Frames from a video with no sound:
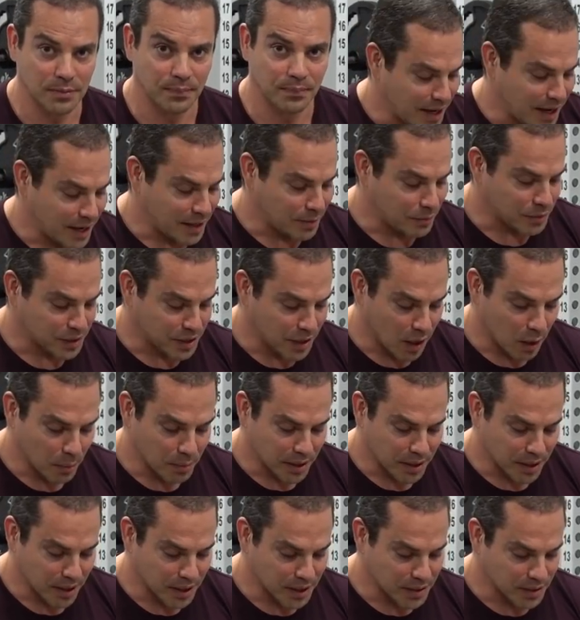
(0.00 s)
And it was all
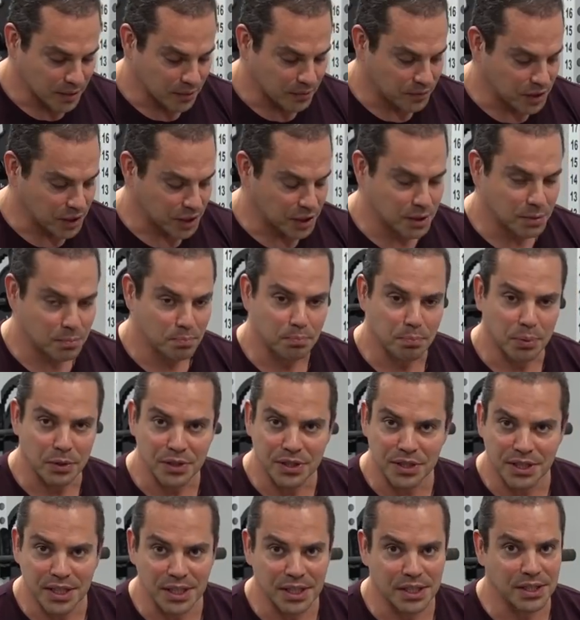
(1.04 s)
because of just
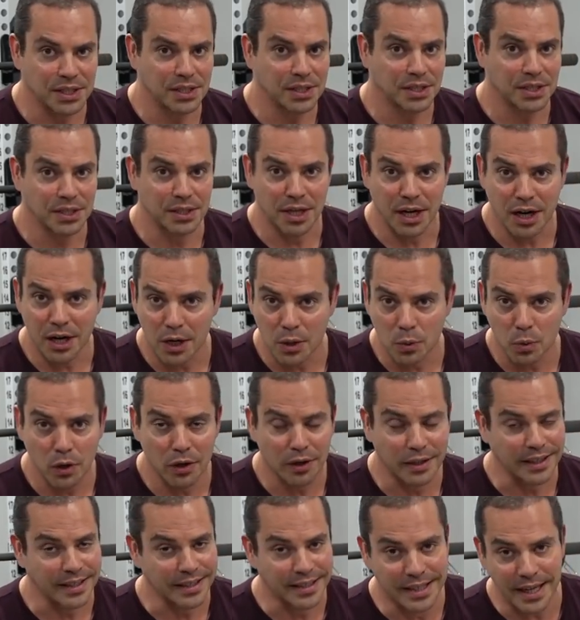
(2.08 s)
persistence and hard
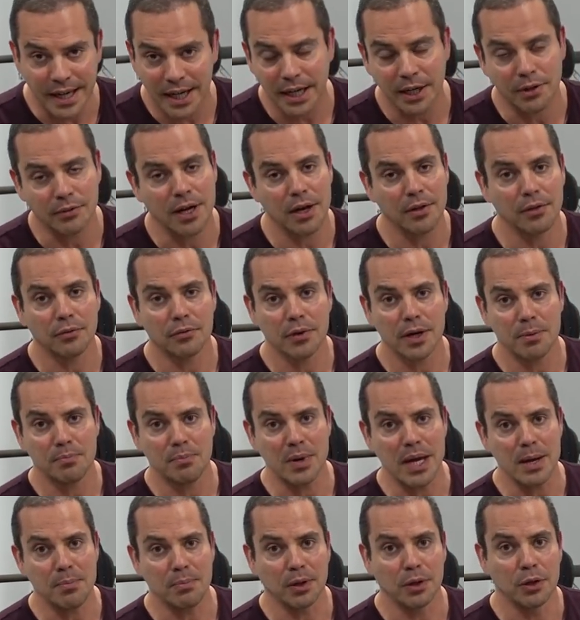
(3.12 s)
work and getting around the right
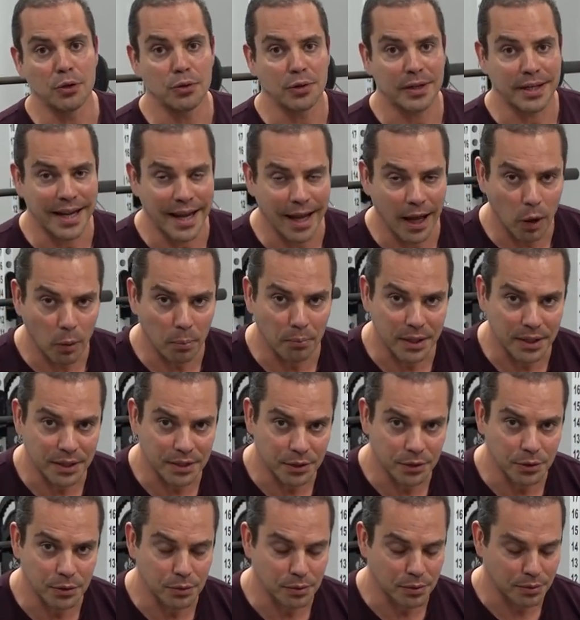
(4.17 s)
people who could help me
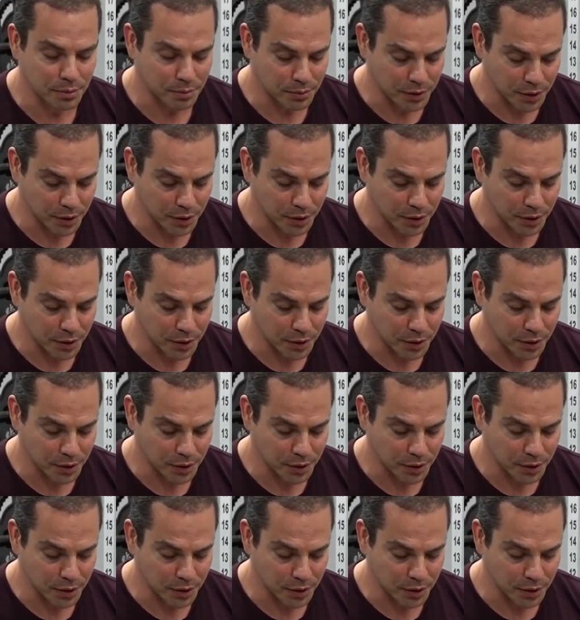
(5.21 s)
to,